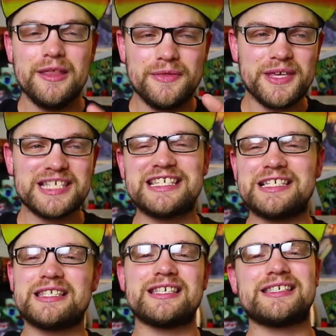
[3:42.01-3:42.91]
This
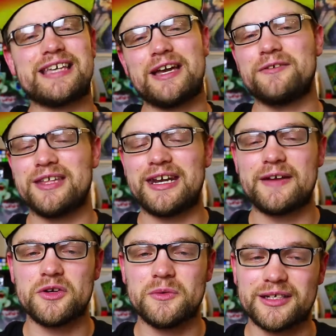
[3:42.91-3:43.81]
is the sound that
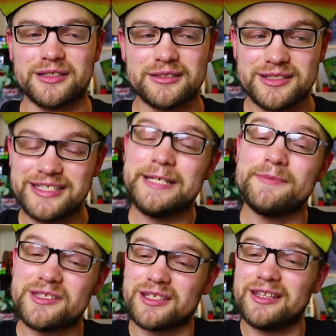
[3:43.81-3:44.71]
everyone
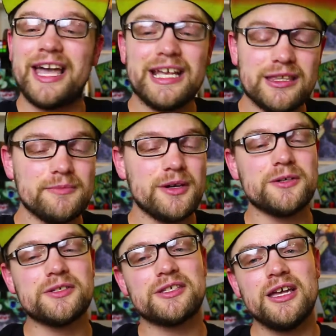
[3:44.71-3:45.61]
seems to like the
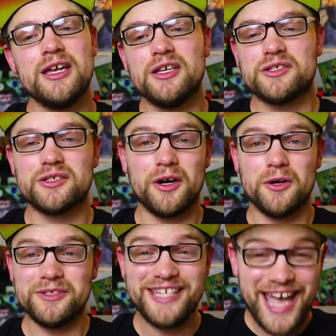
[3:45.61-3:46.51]
most.
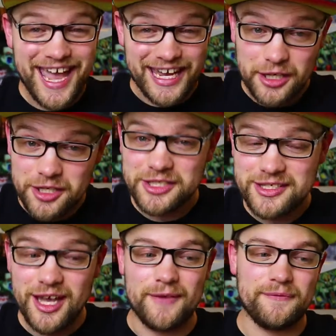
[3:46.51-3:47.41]
So, yay, good
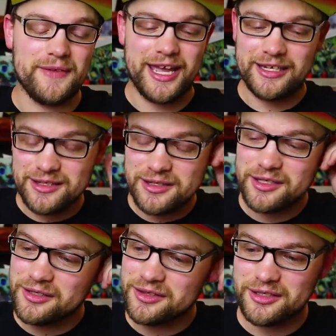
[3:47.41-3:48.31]
stuff. And
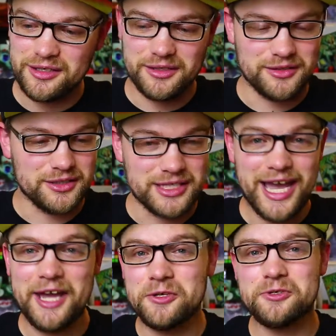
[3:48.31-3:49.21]
the
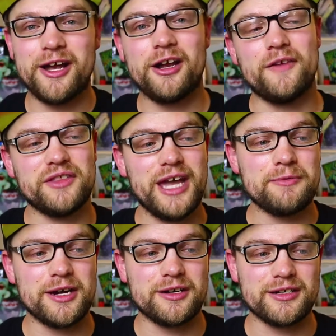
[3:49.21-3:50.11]
title track off of that
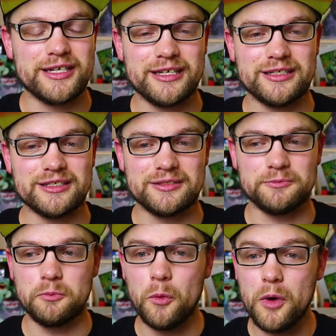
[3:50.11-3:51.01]
record is
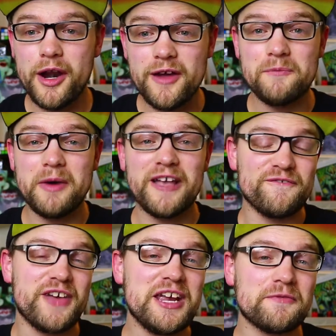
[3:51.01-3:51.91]
one of my
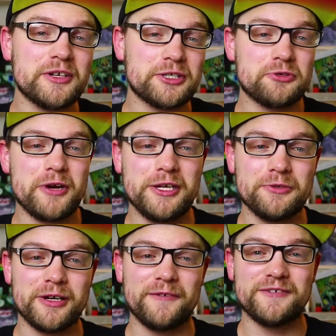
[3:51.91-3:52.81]
favorite Atreyu
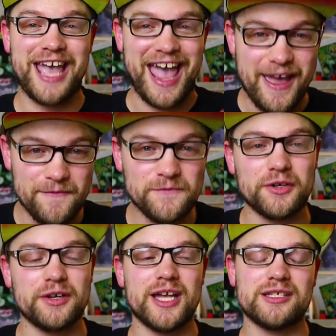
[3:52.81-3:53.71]
riffs
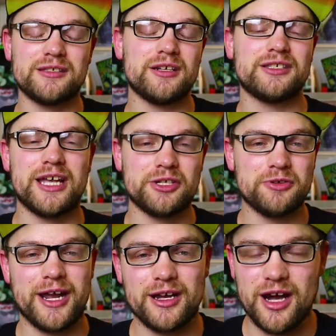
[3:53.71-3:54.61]
ever that starts that
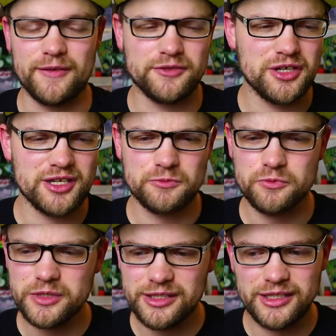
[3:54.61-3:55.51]
track off. Just
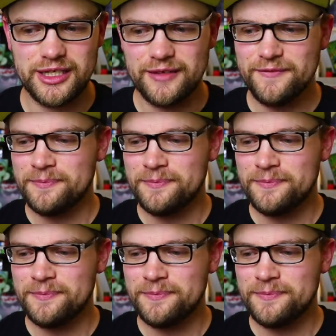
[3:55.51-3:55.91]
really